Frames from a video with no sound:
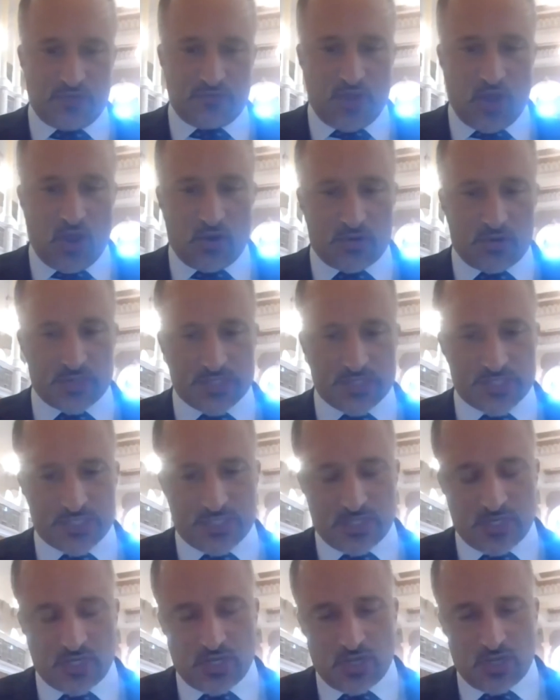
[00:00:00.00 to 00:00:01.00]
of the
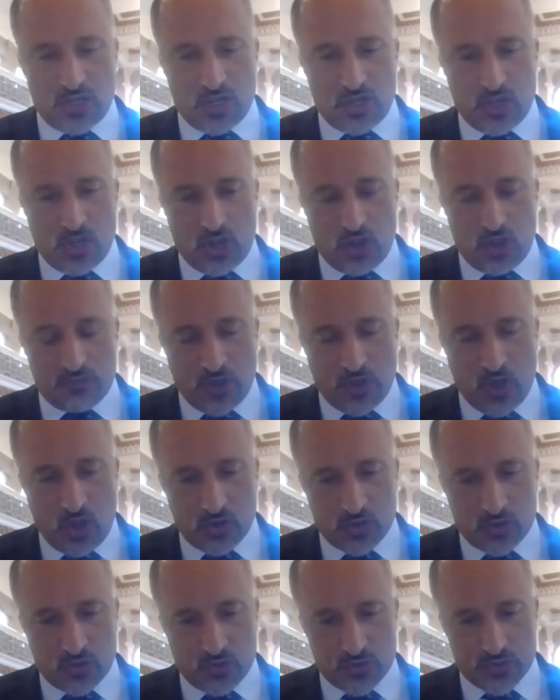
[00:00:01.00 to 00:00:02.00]
horrors of the
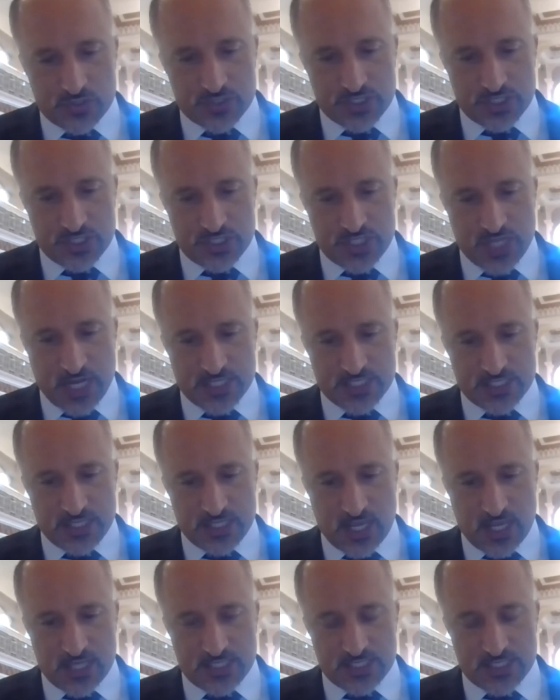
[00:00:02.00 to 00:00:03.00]
Holocaust and
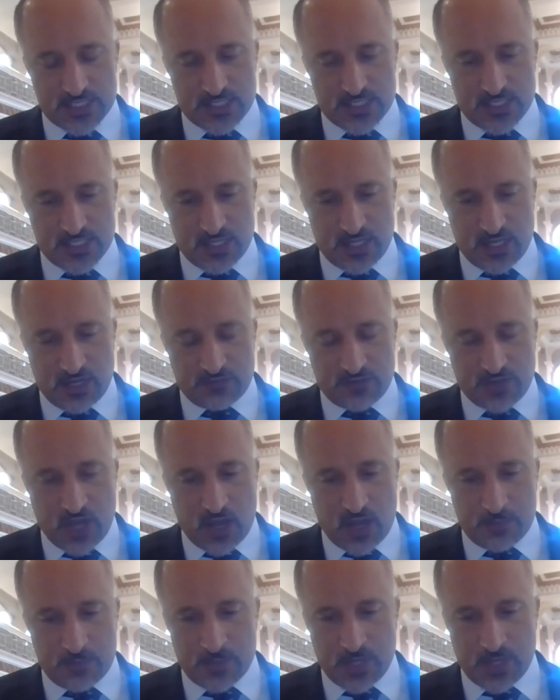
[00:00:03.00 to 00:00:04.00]
genocides that have
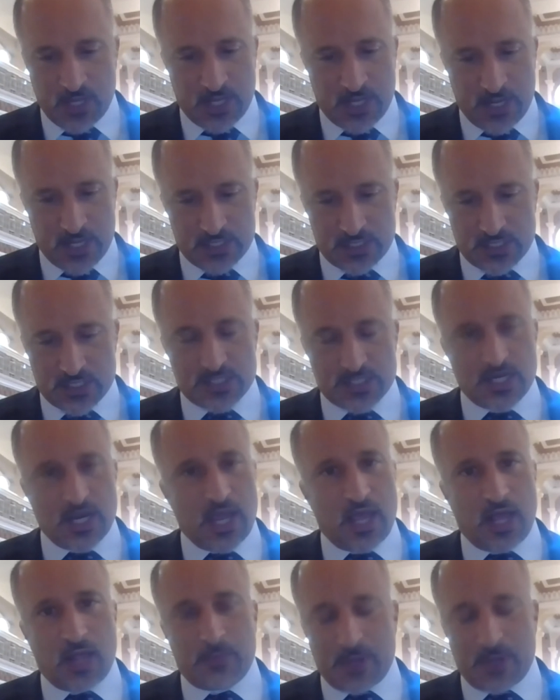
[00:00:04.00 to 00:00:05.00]
come and
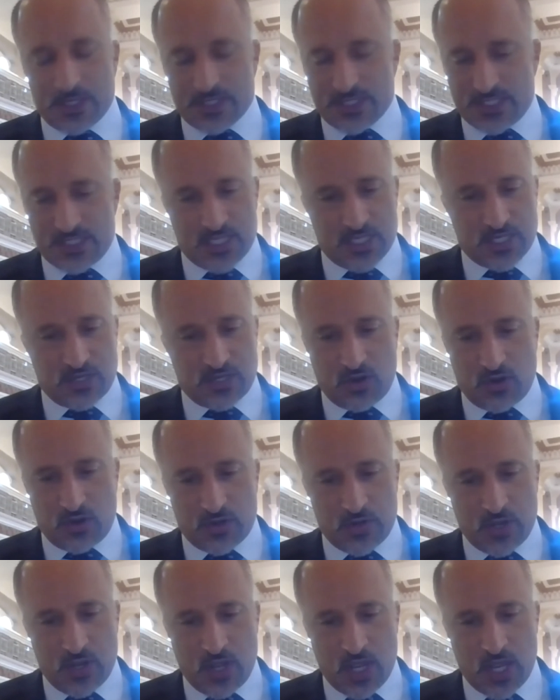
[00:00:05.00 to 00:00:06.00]
help us, dear
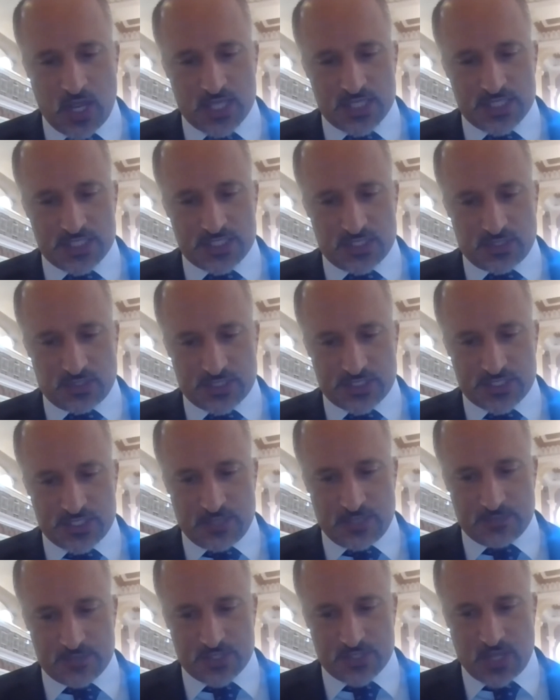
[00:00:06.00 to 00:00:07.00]
God, still
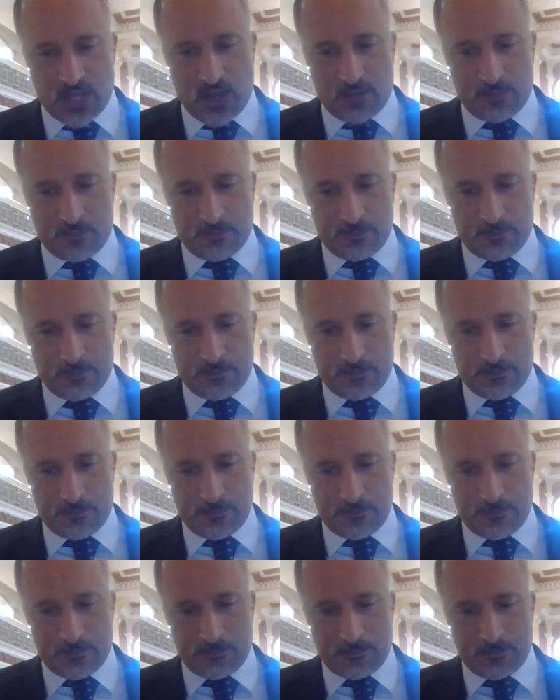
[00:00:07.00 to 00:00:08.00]
seem to come.
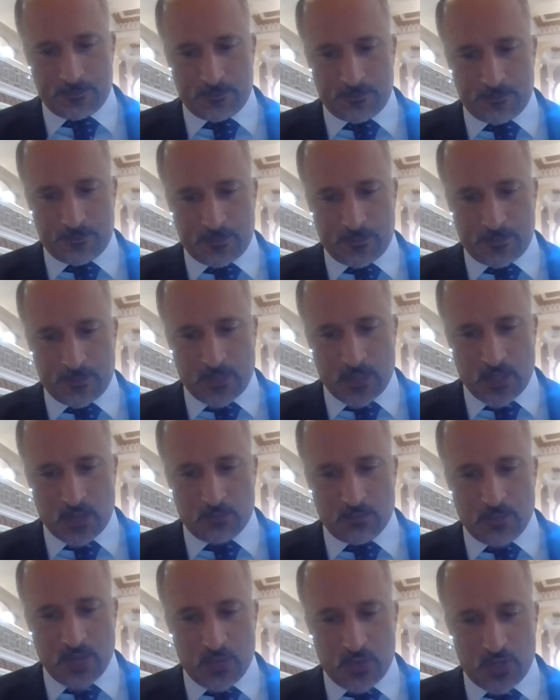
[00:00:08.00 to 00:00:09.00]

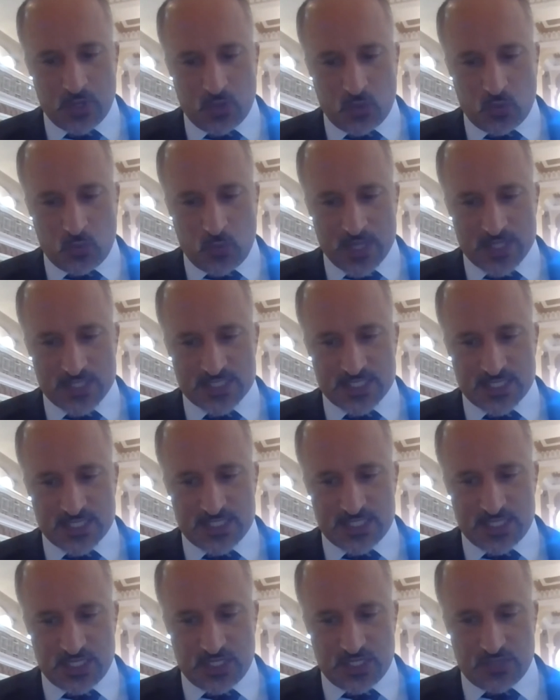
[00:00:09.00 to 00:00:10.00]
May we always
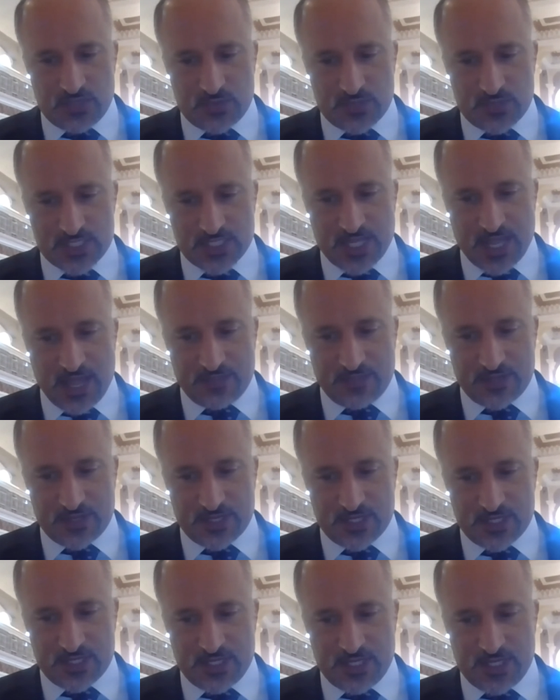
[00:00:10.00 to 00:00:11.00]
continue to gather,